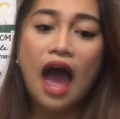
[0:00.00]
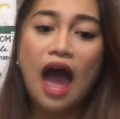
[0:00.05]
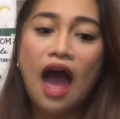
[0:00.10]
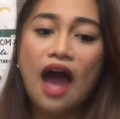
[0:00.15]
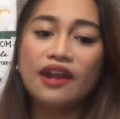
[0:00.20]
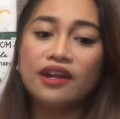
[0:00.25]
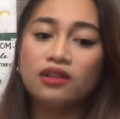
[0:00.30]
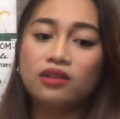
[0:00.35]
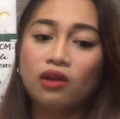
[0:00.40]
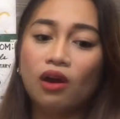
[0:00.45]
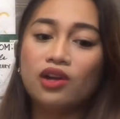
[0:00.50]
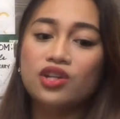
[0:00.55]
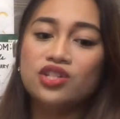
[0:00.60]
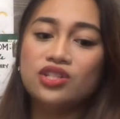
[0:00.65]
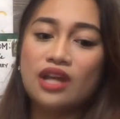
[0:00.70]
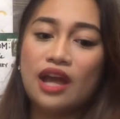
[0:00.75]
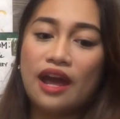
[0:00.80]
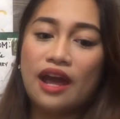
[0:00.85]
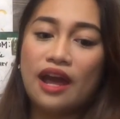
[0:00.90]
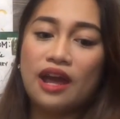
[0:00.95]
at a large
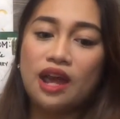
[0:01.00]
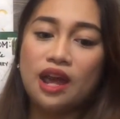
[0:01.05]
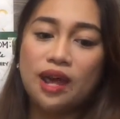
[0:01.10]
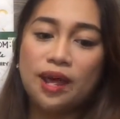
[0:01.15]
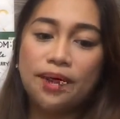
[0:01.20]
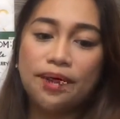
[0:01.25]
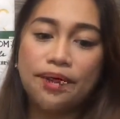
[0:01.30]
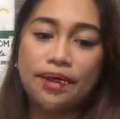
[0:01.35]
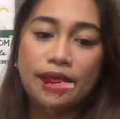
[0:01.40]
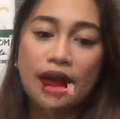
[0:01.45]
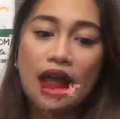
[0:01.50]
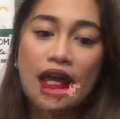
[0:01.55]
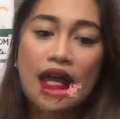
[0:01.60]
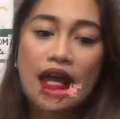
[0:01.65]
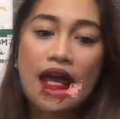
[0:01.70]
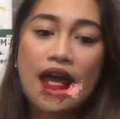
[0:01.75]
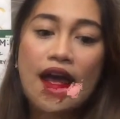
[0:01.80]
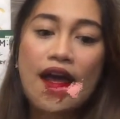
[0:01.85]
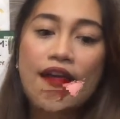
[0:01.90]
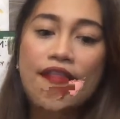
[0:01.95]
angle.
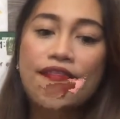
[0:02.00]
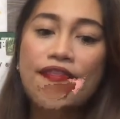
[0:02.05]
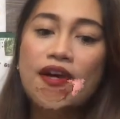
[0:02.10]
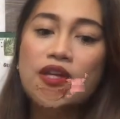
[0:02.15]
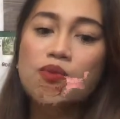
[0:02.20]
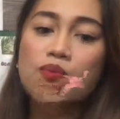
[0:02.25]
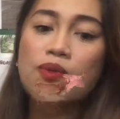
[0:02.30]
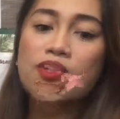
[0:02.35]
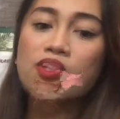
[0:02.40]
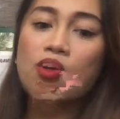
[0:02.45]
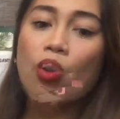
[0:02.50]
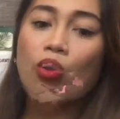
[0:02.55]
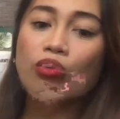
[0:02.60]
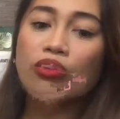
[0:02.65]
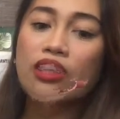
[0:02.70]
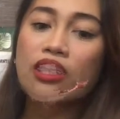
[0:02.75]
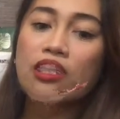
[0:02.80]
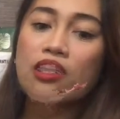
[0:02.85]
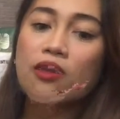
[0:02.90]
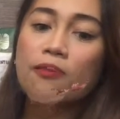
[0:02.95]
This was
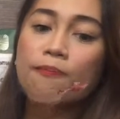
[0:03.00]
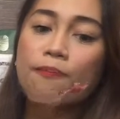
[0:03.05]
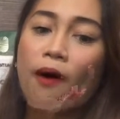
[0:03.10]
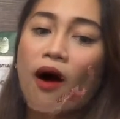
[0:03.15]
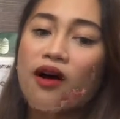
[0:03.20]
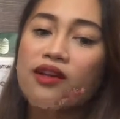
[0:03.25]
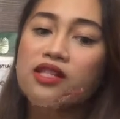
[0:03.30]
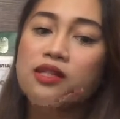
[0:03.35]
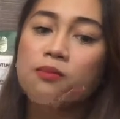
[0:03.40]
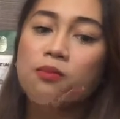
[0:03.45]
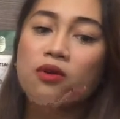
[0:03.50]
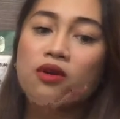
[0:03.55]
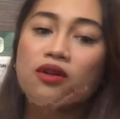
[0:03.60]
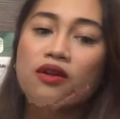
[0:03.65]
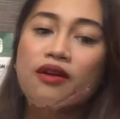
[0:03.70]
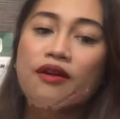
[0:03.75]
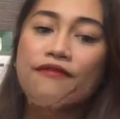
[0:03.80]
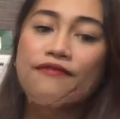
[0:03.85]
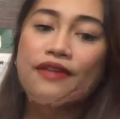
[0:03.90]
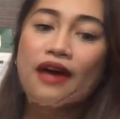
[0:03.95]
only
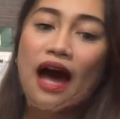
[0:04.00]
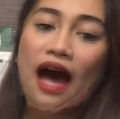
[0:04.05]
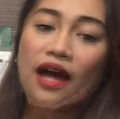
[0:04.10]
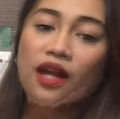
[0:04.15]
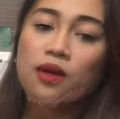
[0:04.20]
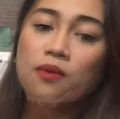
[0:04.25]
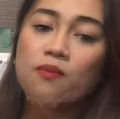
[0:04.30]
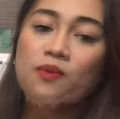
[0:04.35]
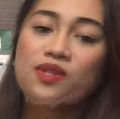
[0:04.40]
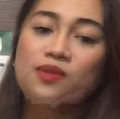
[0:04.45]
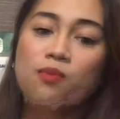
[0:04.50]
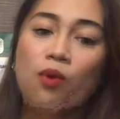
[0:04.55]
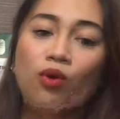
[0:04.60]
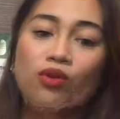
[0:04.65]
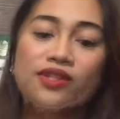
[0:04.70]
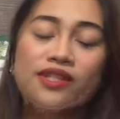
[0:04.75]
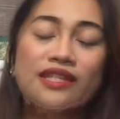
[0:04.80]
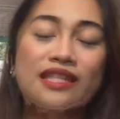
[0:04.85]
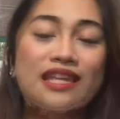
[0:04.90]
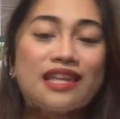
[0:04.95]
possible if the atom is
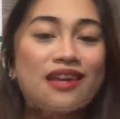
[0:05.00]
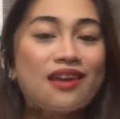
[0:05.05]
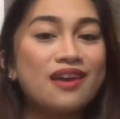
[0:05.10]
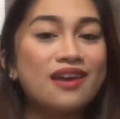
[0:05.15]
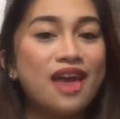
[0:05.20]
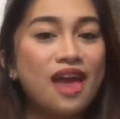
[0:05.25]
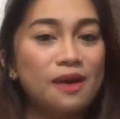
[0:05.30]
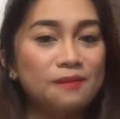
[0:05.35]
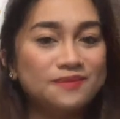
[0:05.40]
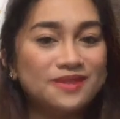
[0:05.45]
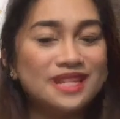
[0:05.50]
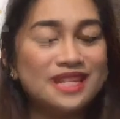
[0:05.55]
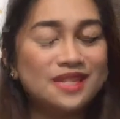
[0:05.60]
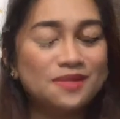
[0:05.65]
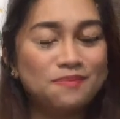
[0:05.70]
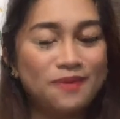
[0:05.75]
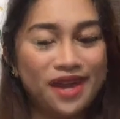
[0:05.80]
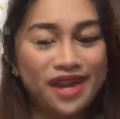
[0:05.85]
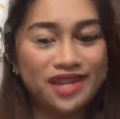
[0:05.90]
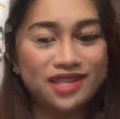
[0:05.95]
mostly empty
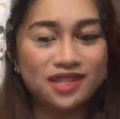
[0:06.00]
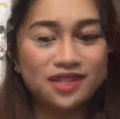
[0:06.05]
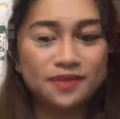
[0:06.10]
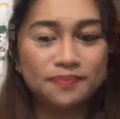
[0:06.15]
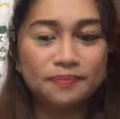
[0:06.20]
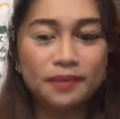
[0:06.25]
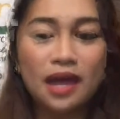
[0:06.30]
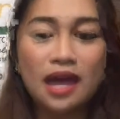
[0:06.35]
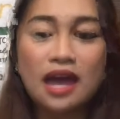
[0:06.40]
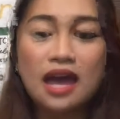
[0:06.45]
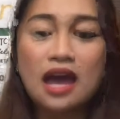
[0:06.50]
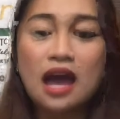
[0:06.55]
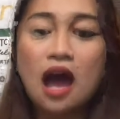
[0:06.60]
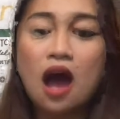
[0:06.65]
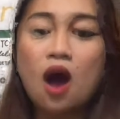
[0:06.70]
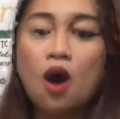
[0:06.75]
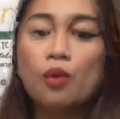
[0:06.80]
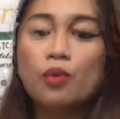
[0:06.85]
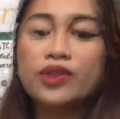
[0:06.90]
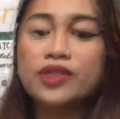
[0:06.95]
space,
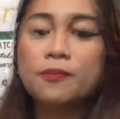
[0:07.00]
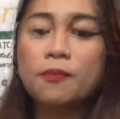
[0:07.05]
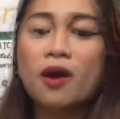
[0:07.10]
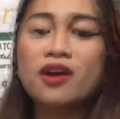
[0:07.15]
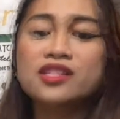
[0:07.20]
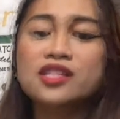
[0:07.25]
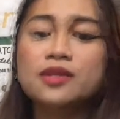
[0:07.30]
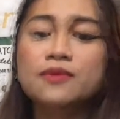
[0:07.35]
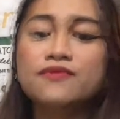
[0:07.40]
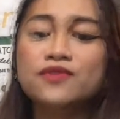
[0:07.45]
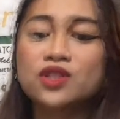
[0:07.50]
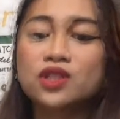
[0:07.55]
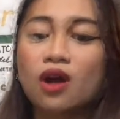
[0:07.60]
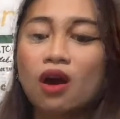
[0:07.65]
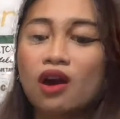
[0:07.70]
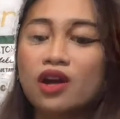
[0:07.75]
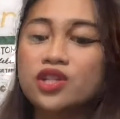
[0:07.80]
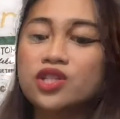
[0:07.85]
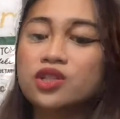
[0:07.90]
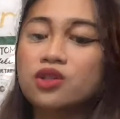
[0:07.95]
with the positive
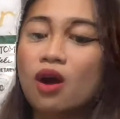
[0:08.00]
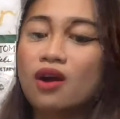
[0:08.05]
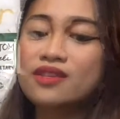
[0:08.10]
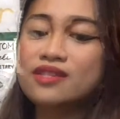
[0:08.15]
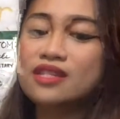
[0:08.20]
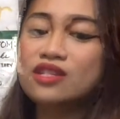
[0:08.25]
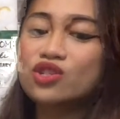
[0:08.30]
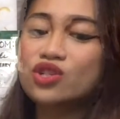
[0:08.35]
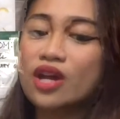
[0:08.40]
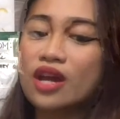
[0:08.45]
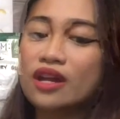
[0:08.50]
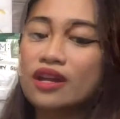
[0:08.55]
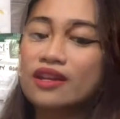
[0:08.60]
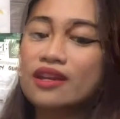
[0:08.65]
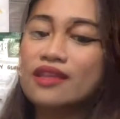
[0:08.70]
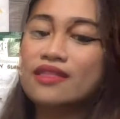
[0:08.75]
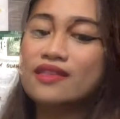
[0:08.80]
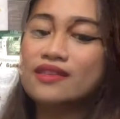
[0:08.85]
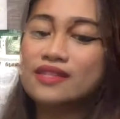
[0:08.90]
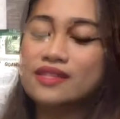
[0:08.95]
charge concentrated
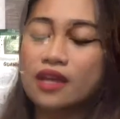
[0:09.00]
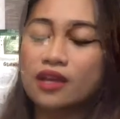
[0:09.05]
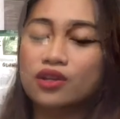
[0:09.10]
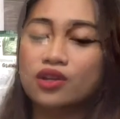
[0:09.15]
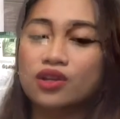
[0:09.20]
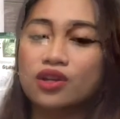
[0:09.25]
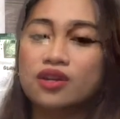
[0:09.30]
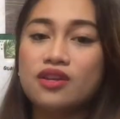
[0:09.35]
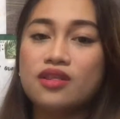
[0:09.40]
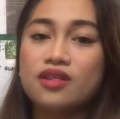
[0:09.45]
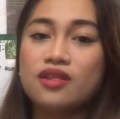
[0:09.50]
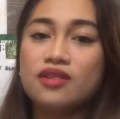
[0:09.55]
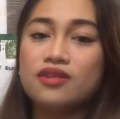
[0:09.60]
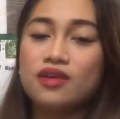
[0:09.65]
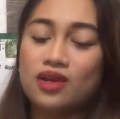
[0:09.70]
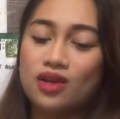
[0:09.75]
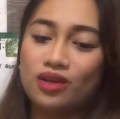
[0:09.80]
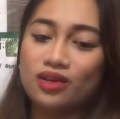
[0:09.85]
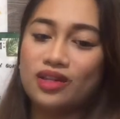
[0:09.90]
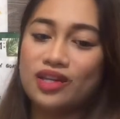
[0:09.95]
in the center,
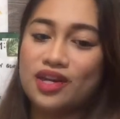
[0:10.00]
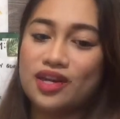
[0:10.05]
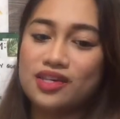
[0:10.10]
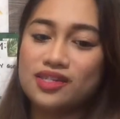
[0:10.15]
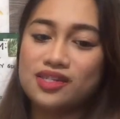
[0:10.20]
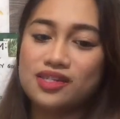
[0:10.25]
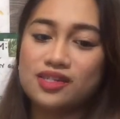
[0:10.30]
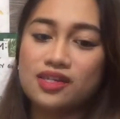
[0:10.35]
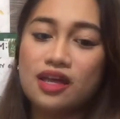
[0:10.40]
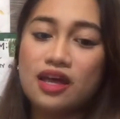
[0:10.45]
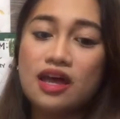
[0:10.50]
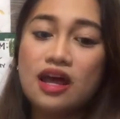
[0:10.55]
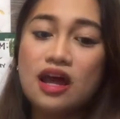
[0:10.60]
the nucleus.